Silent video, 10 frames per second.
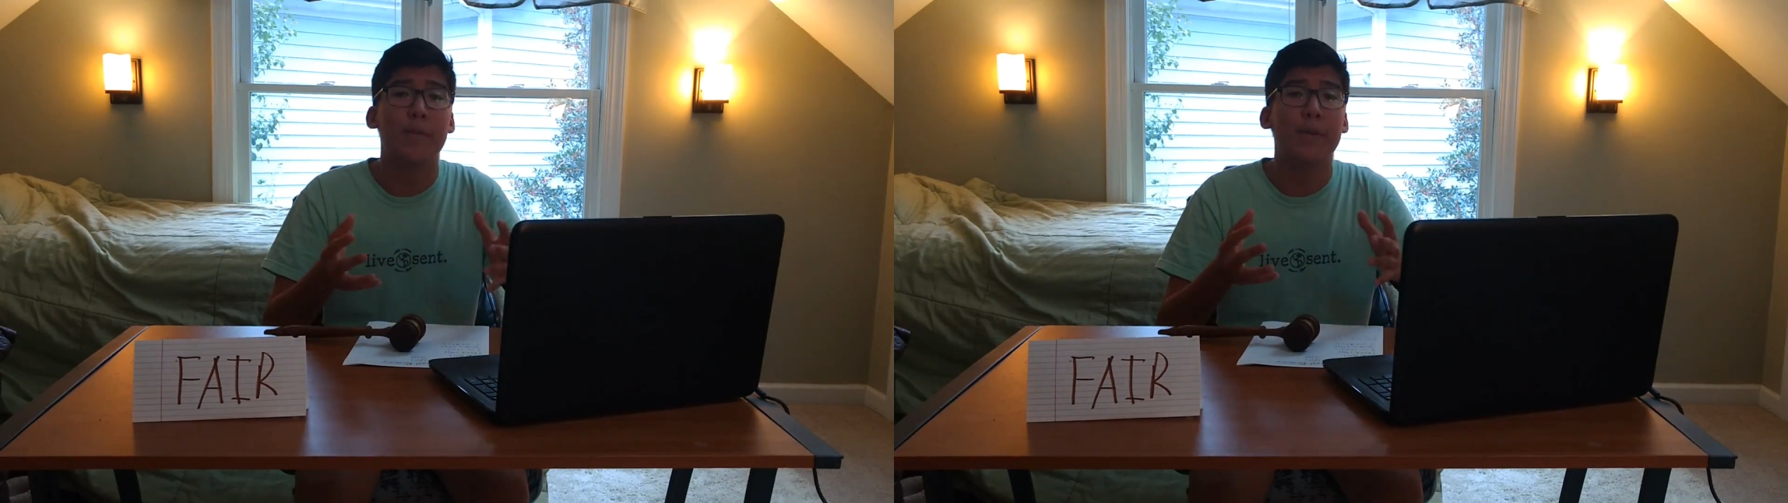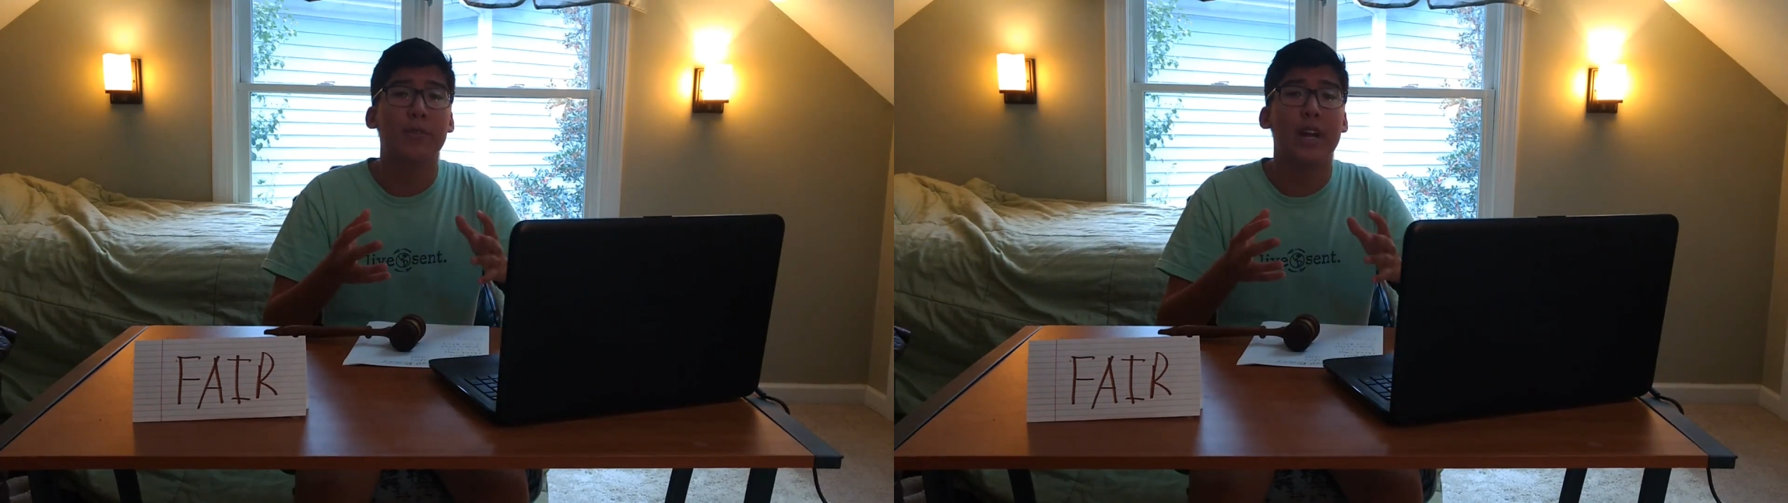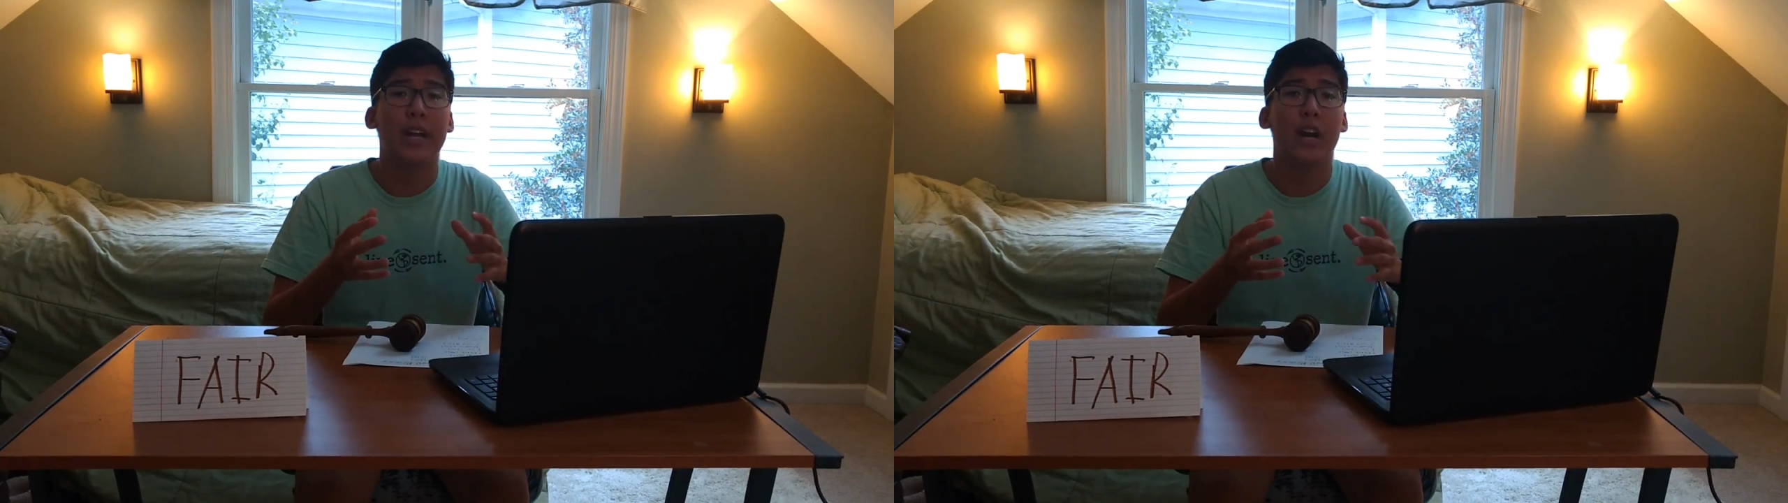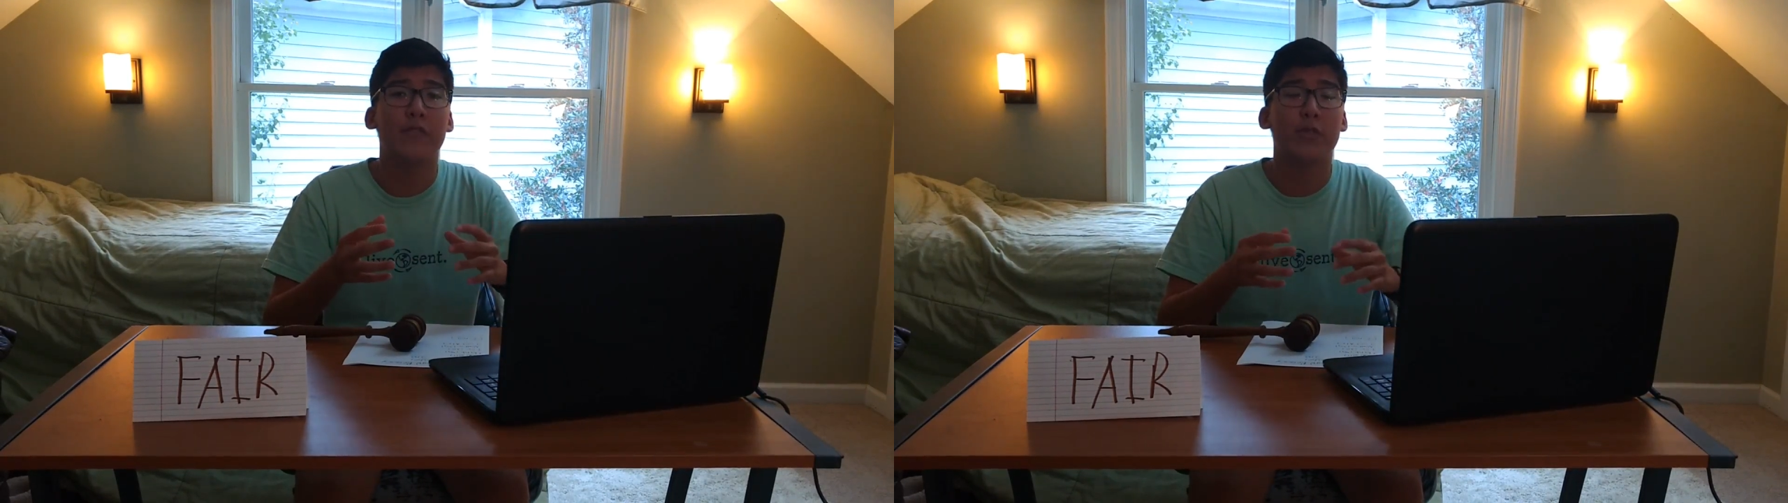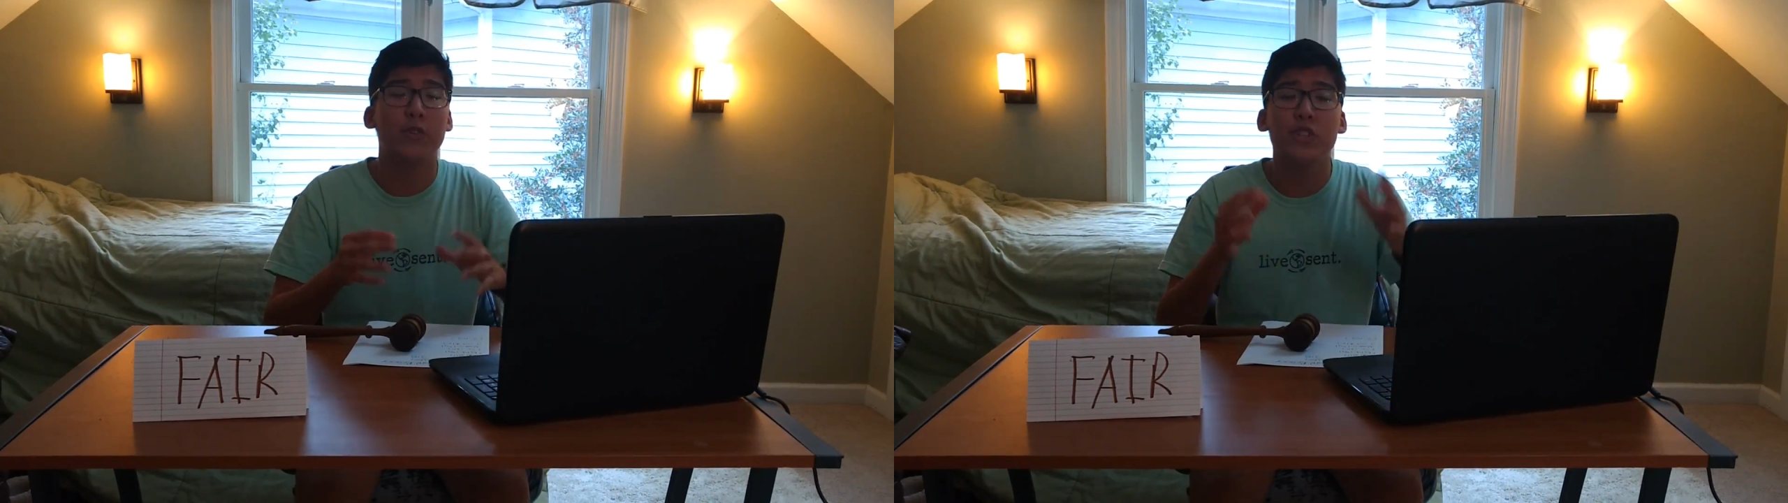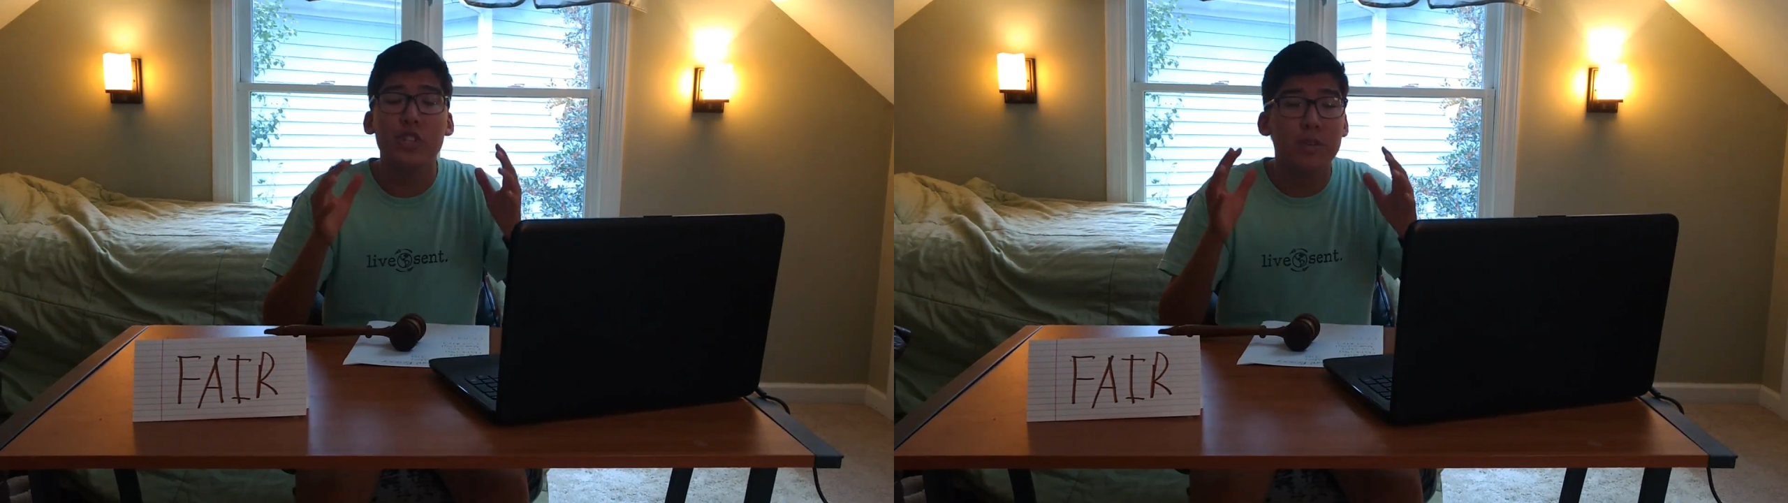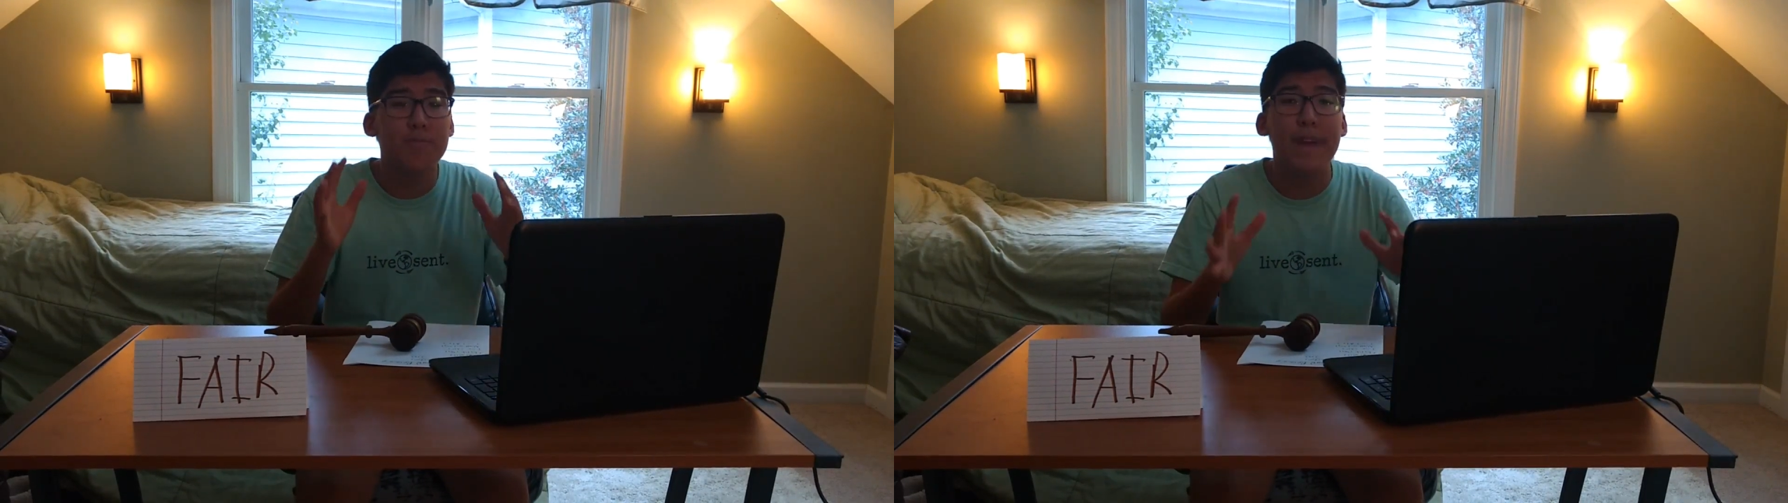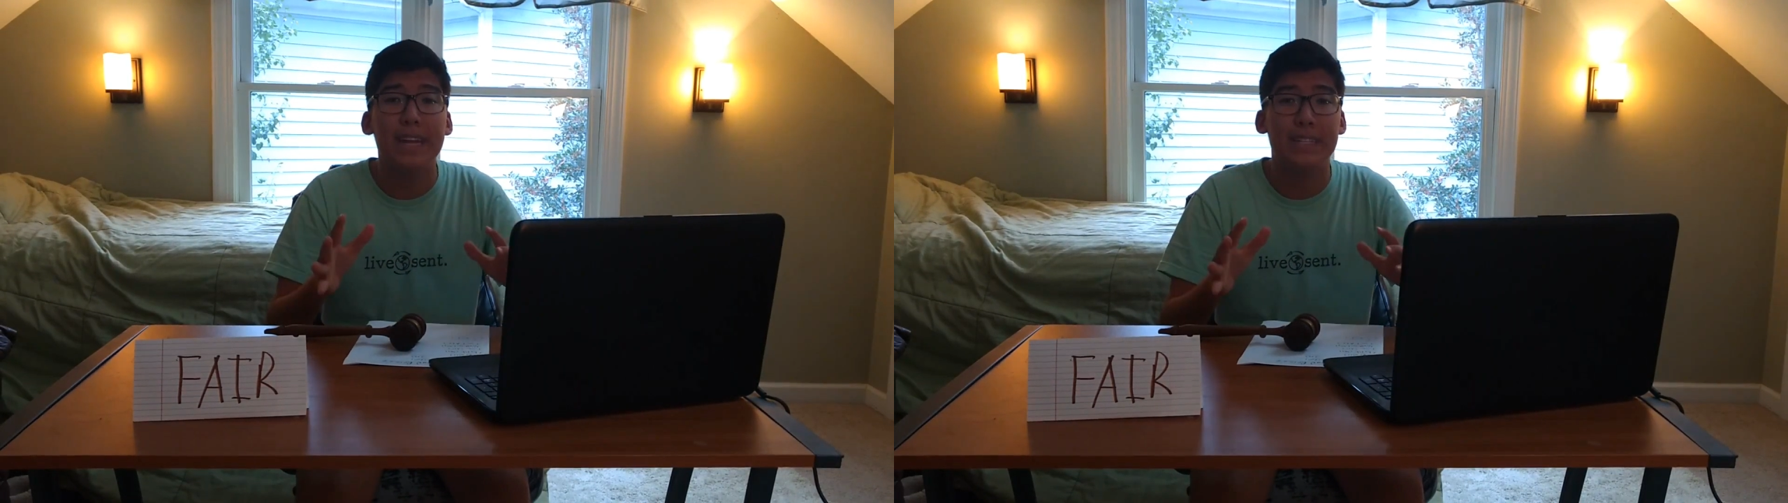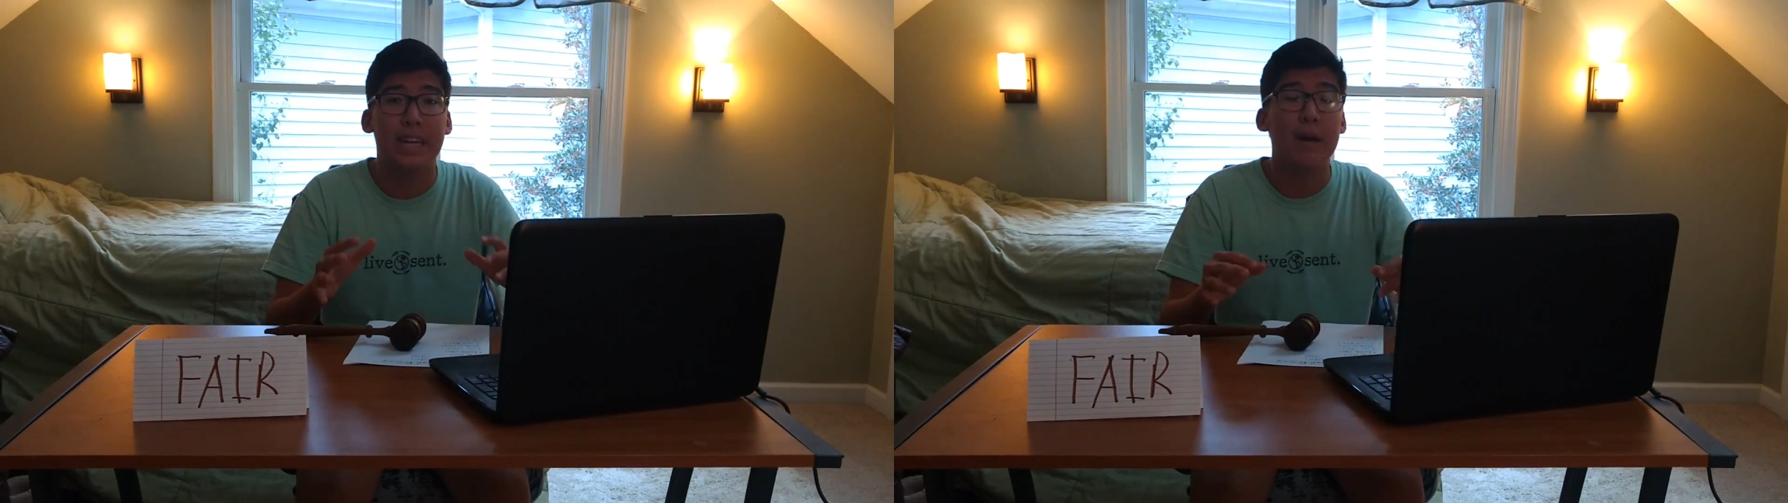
being presiding officer, which is just amazing.